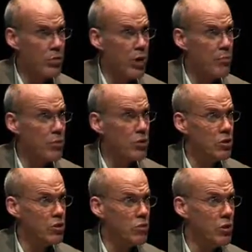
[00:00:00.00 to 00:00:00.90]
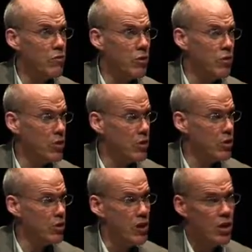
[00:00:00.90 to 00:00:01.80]
What happens in 2050
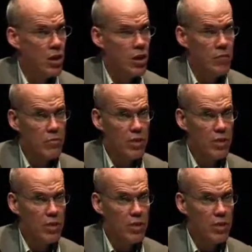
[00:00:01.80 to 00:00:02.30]
is of